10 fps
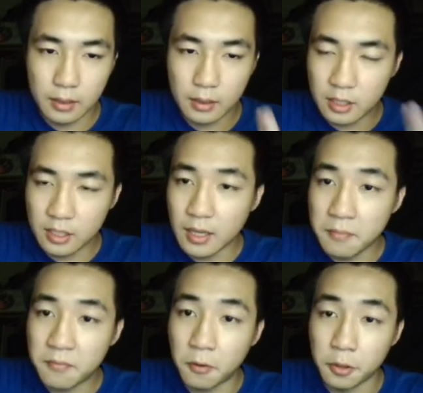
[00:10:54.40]
TM
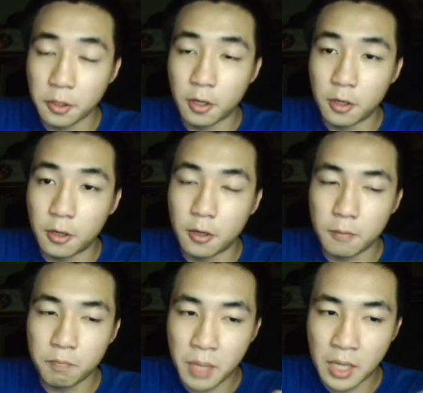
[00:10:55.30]
for your
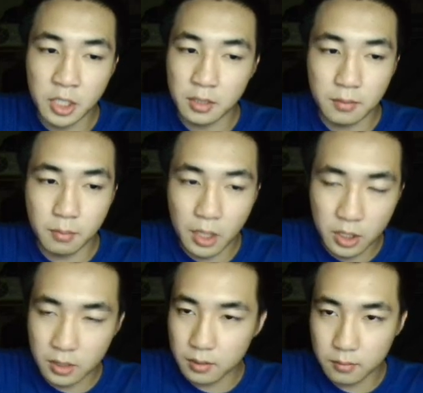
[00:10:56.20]
magic
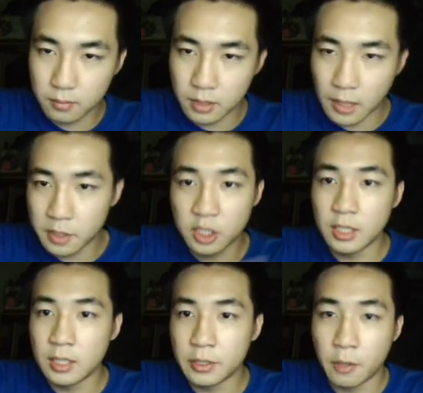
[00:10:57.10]
damage
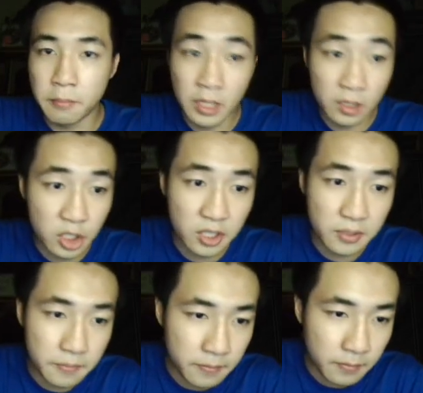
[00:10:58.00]
dealer, your mage.
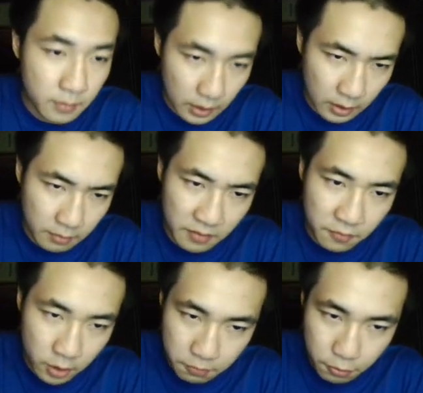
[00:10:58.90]
If
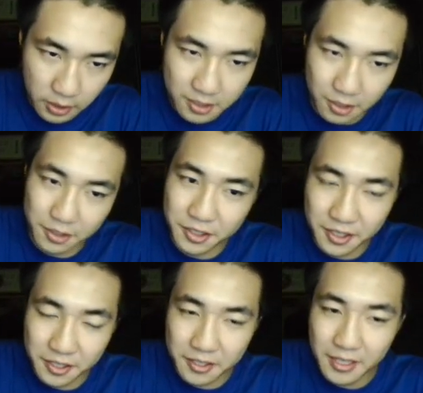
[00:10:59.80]
you want to put this on
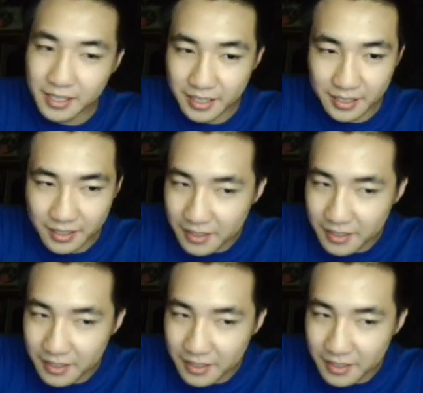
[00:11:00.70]
your healer,